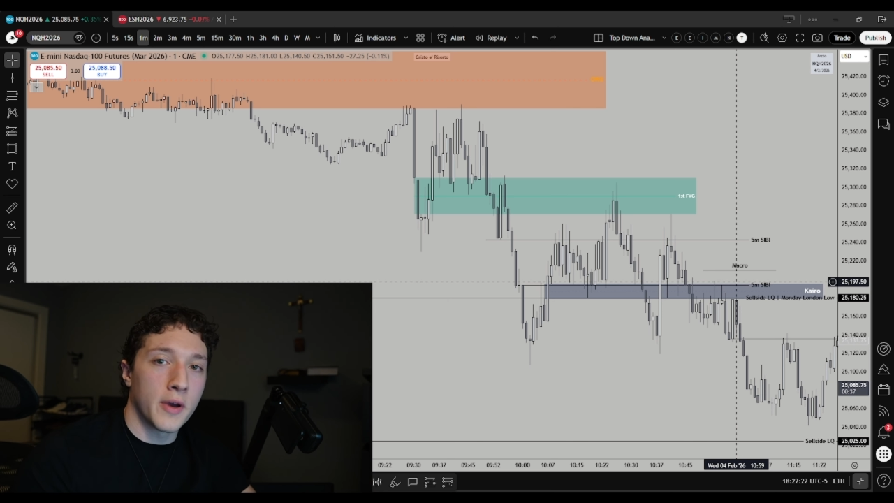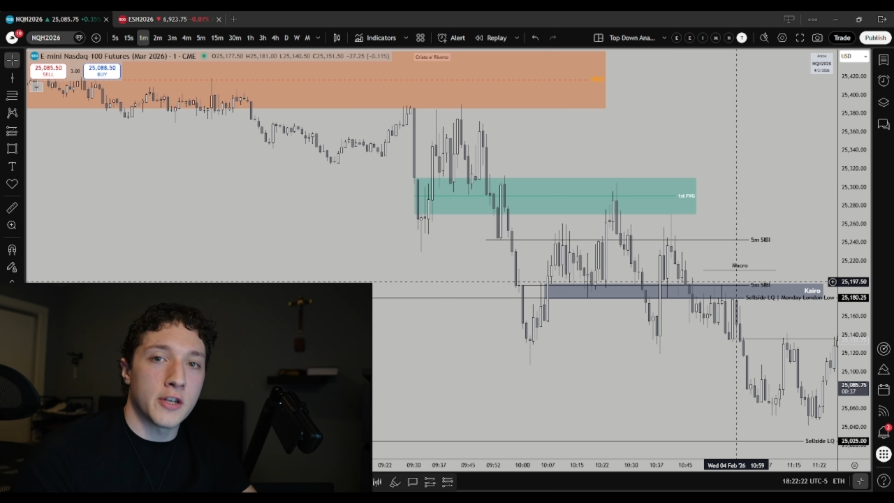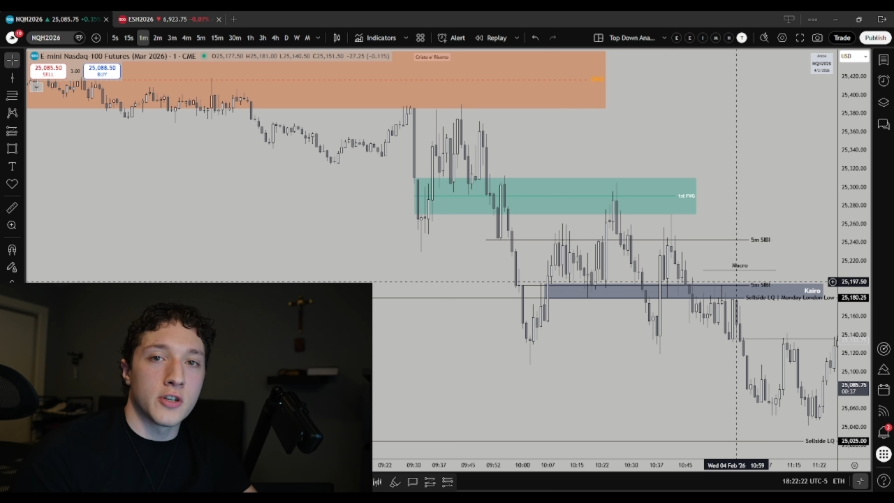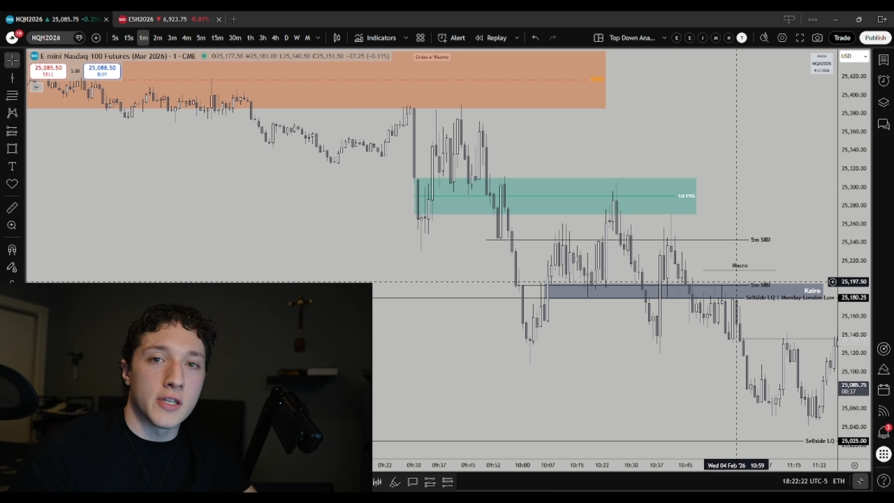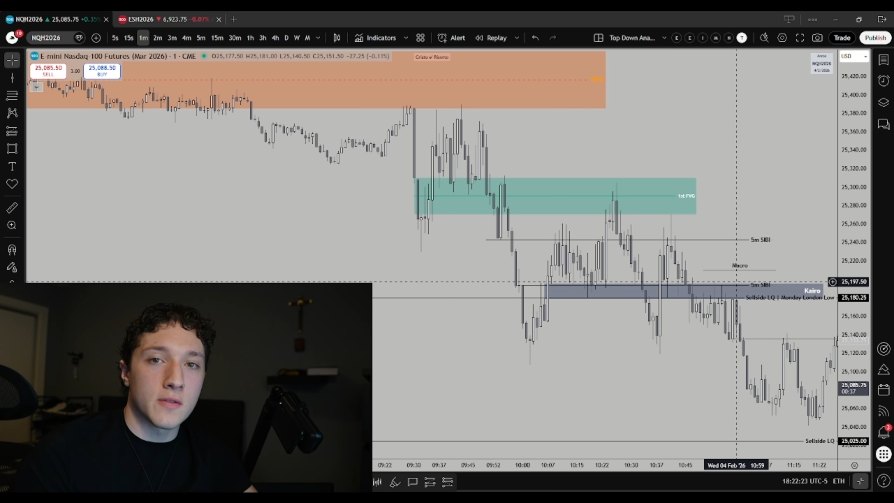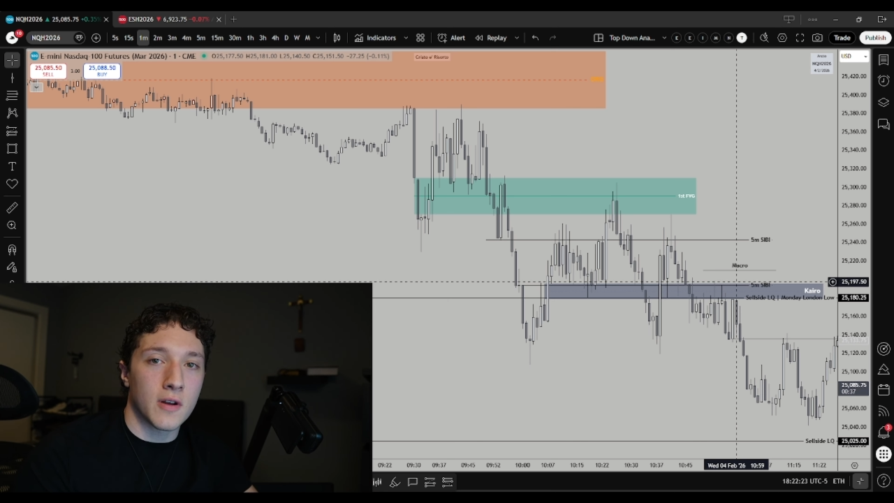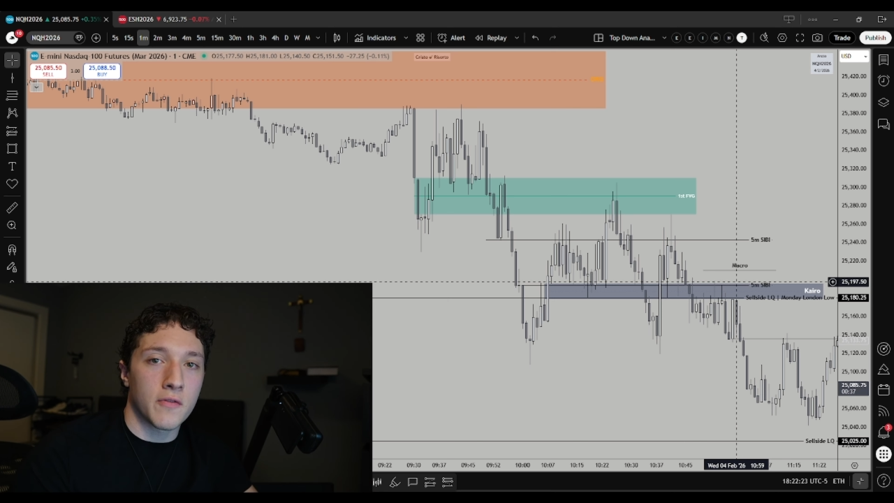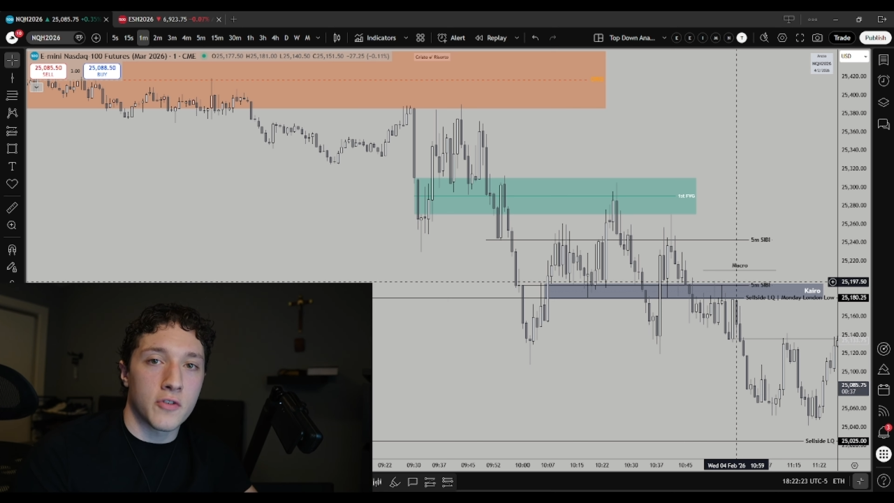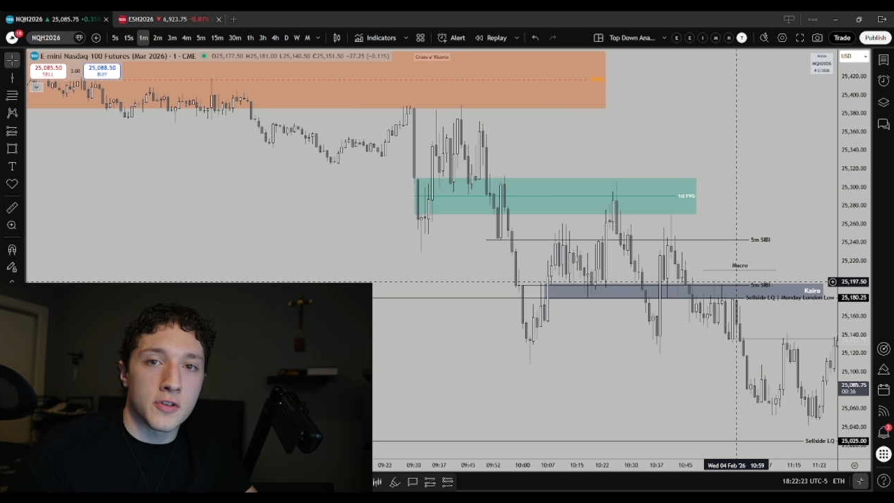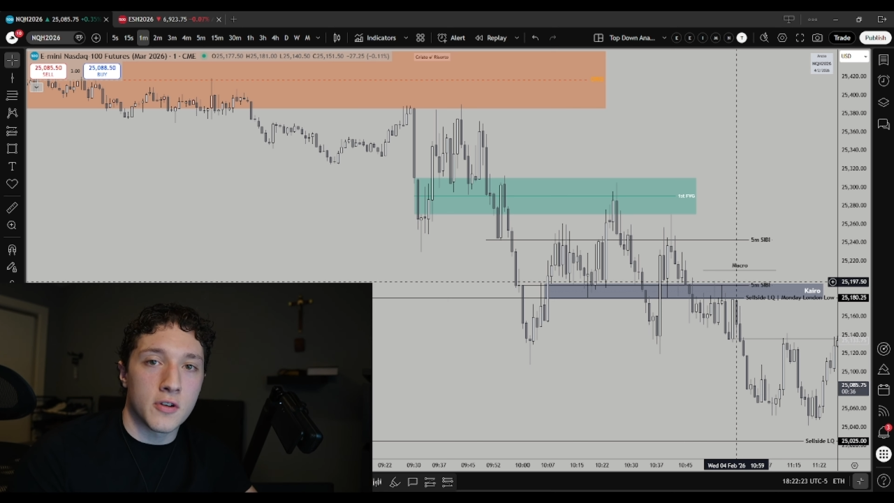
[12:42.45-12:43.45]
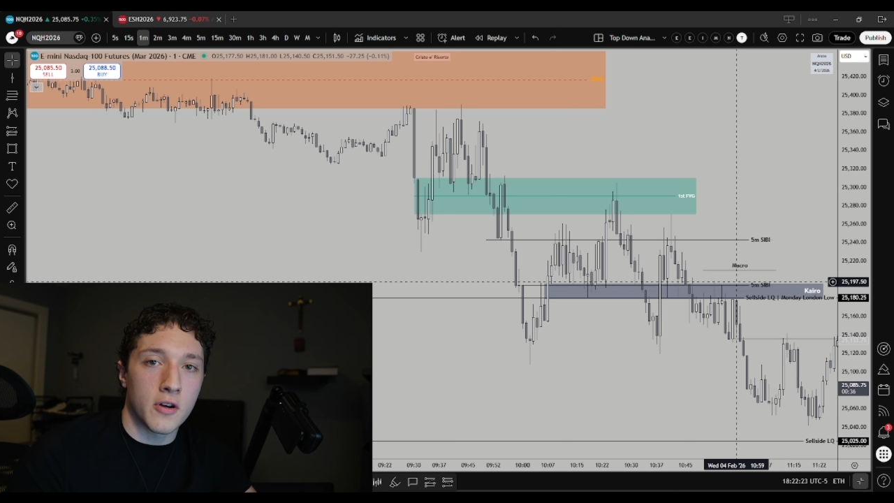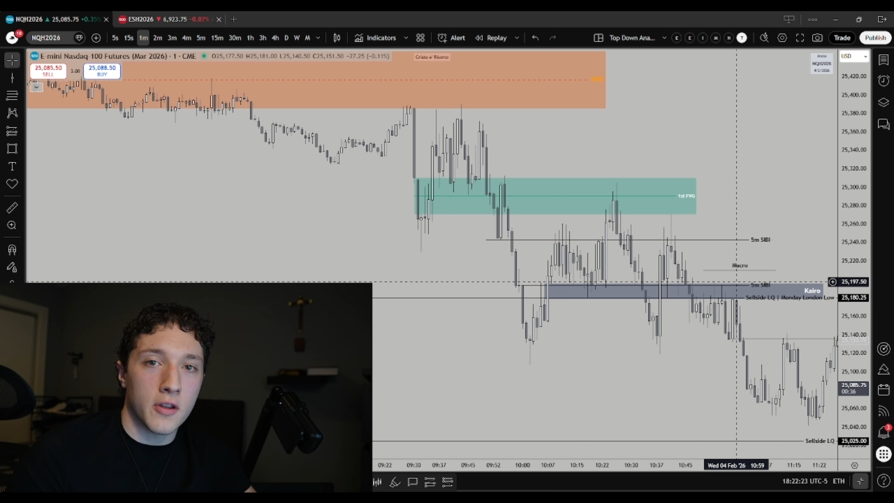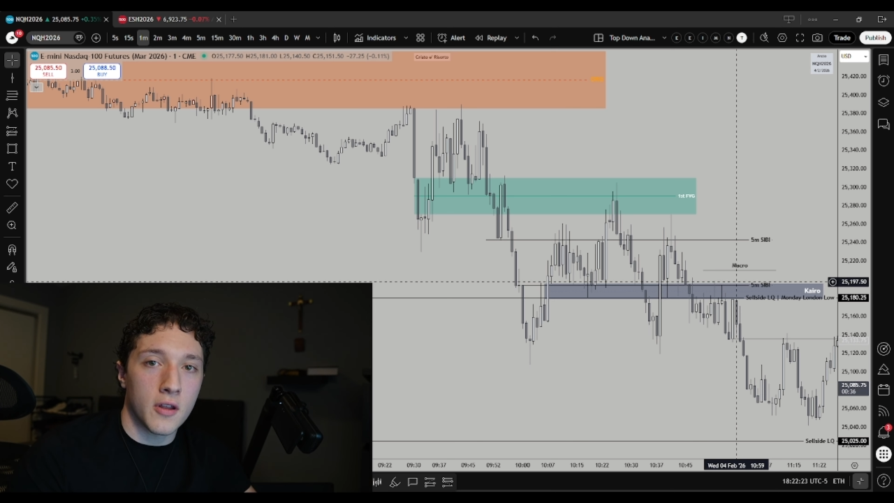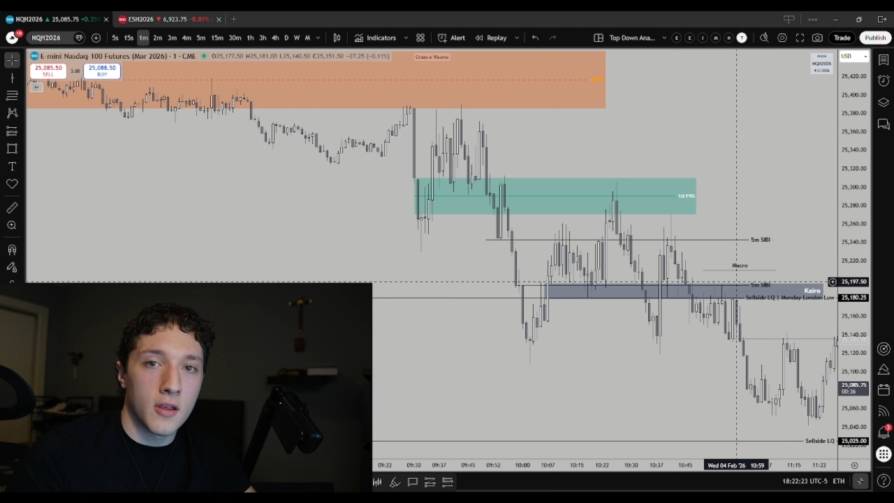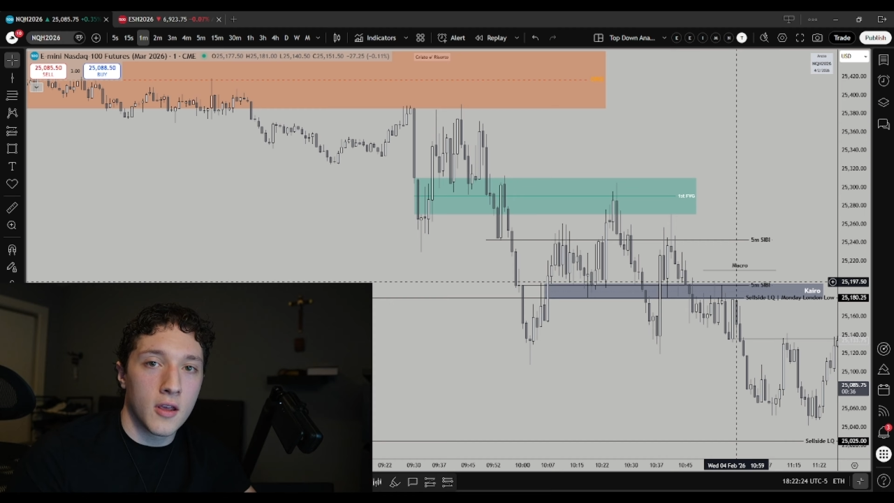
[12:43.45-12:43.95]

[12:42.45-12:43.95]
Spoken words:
my trades when I first started.